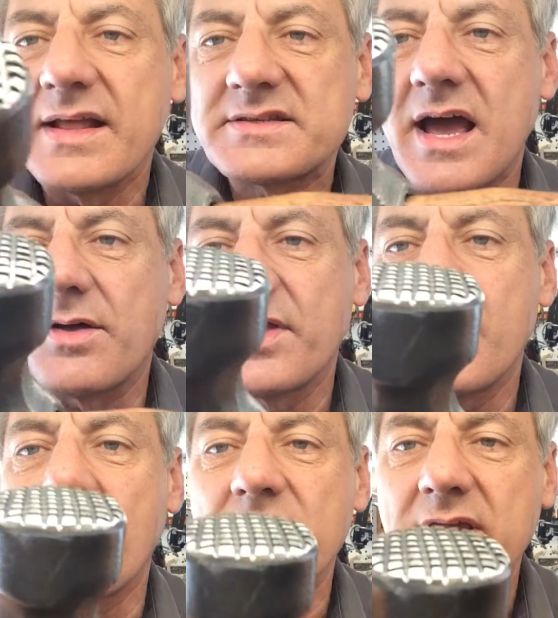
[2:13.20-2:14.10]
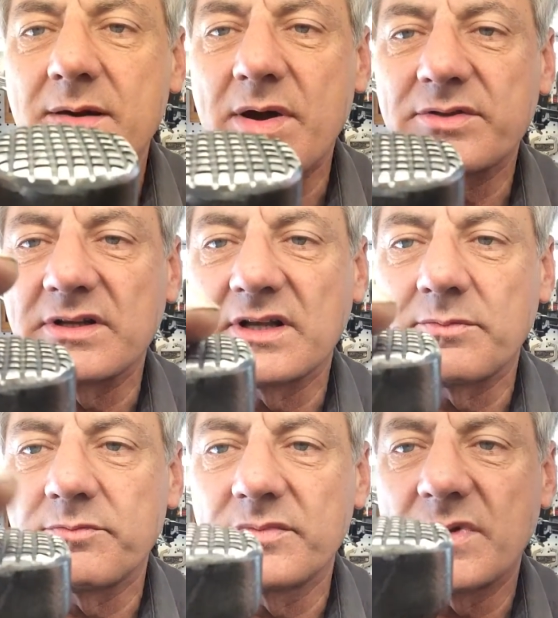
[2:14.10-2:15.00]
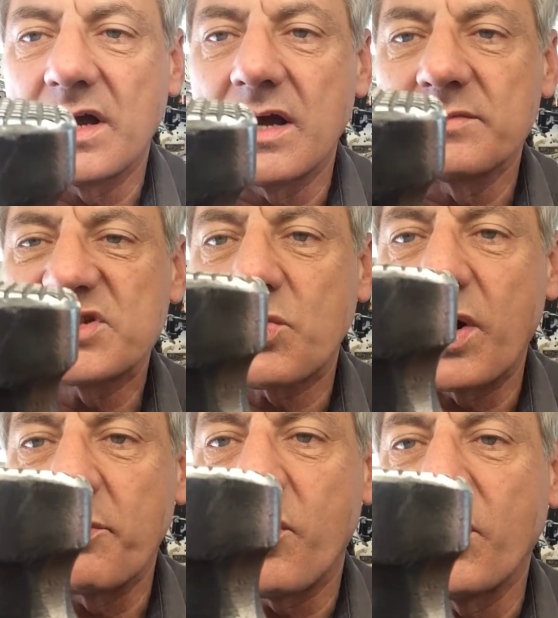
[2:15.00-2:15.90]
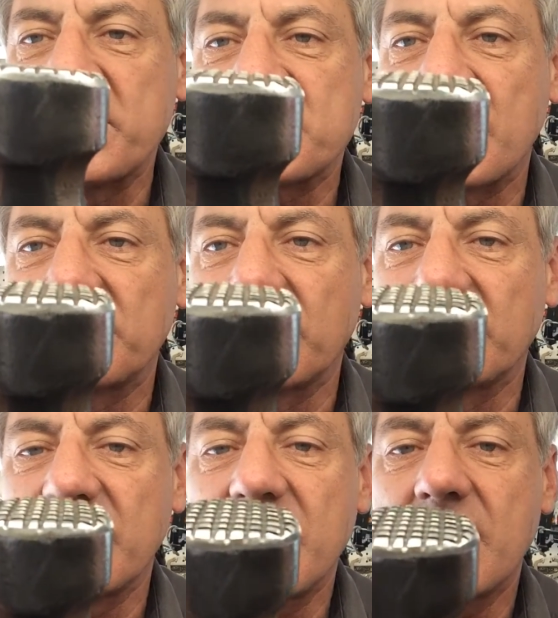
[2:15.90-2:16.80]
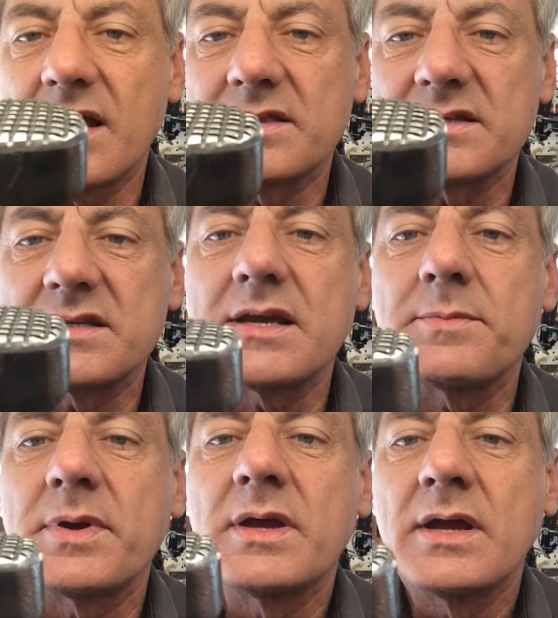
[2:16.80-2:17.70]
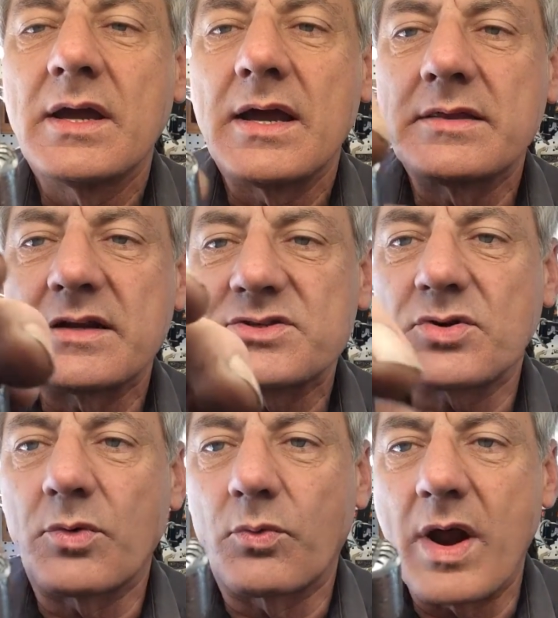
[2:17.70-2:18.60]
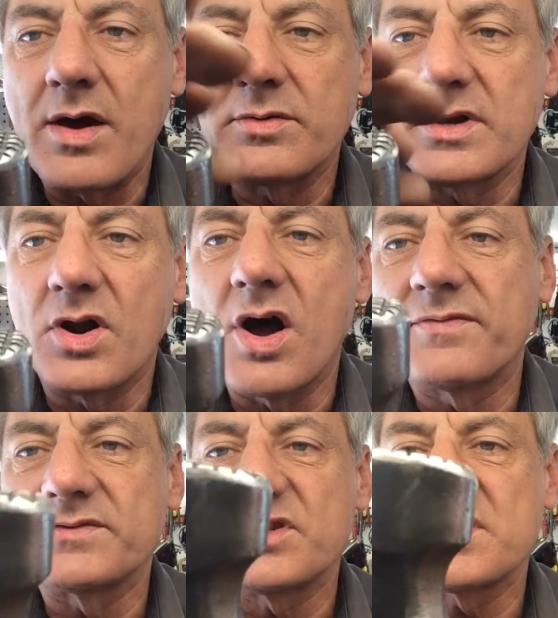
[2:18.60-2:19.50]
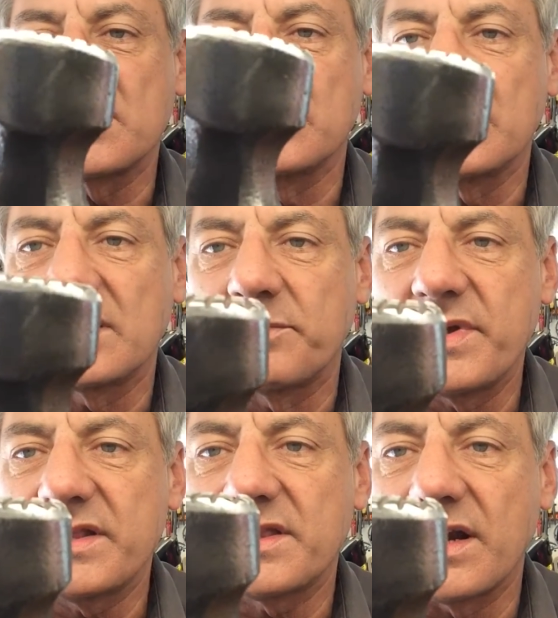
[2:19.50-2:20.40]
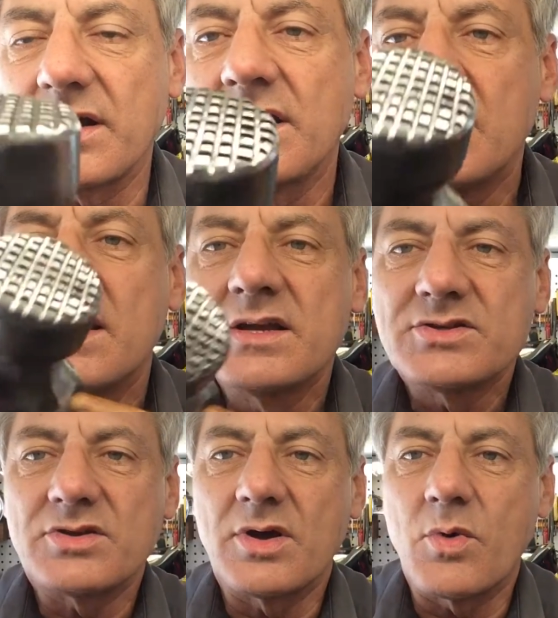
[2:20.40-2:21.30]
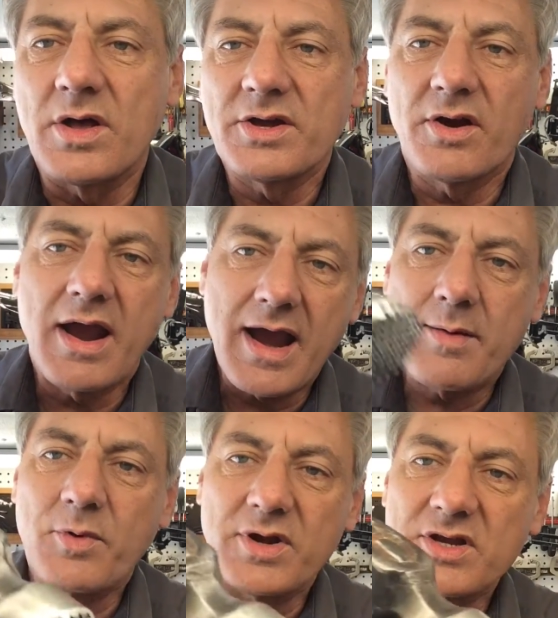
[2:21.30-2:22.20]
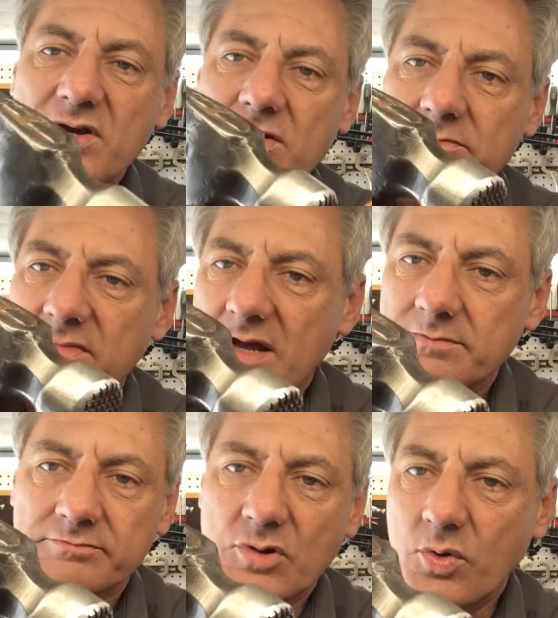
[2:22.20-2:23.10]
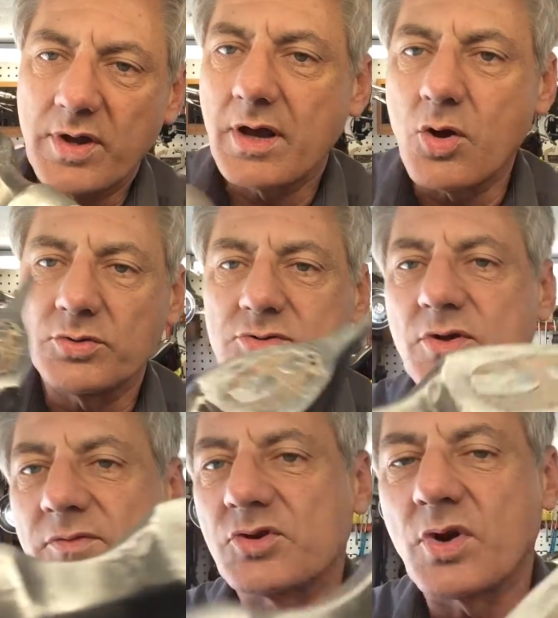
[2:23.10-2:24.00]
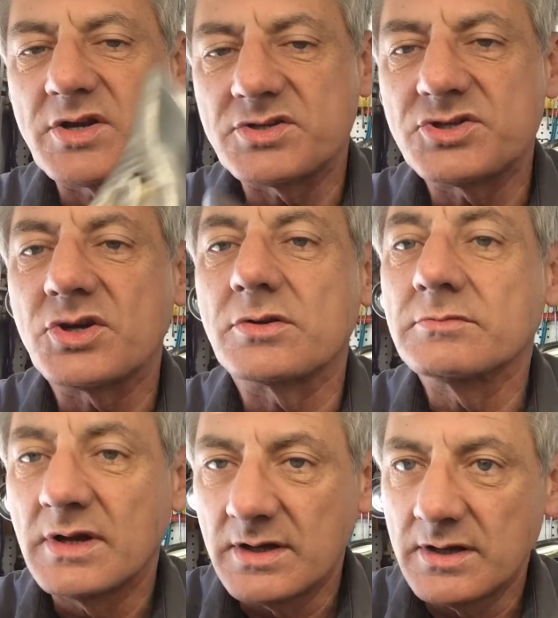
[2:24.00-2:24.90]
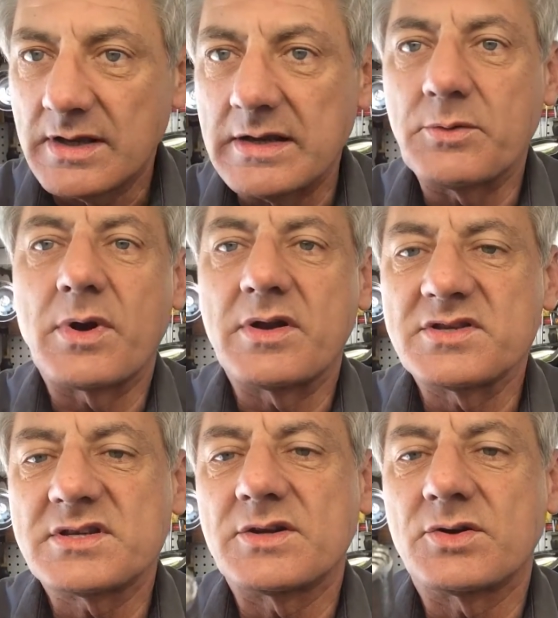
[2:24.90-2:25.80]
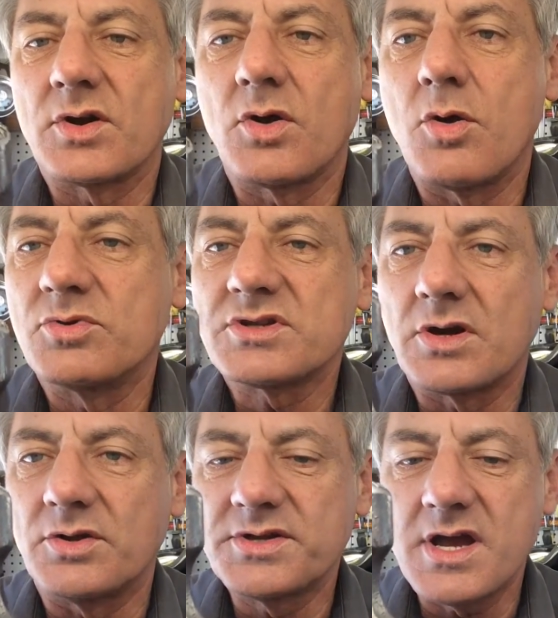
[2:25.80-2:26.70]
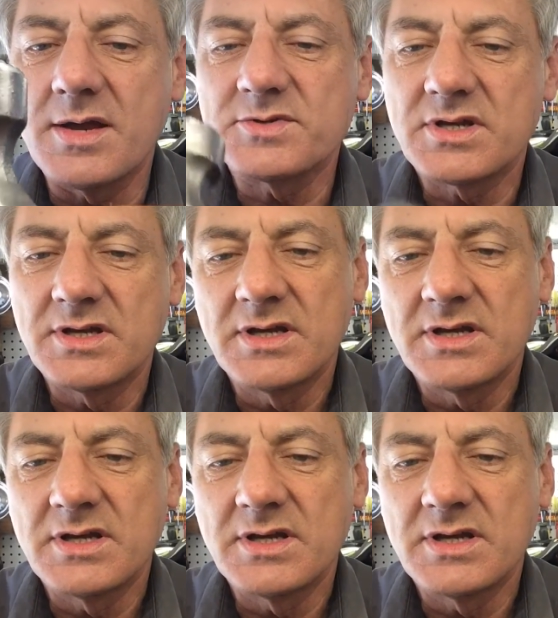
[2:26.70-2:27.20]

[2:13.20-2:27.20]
that's how they are. They come out the little um, square points out there at the, at the tip. And then I sort of round it off just a little bit there so that while you're hammering, you're not going all different directions. You're hitting right on the center at all, almost at all times.